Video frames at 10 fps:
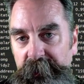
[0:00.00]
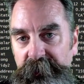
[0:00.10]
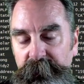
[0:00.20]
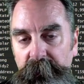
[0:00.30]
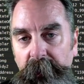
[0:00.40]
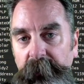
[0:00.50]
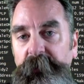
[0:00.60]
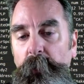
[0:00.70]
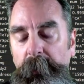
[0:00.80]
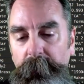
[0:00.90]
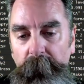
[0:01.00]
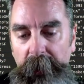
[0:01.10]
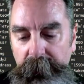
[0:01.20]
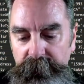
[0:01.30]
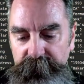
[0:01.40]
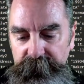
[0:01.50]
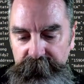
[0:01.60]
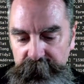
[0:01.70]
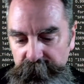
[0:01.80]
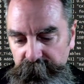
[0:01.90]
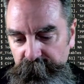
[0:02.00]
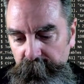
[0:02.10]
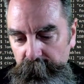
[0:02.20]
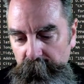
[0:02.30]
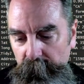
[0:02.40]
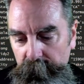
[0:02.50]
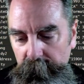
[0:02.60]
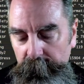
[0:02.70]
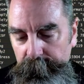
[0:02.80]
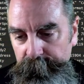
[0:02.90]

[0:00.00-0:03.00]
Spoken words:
for another 23 addresses to Geocoding.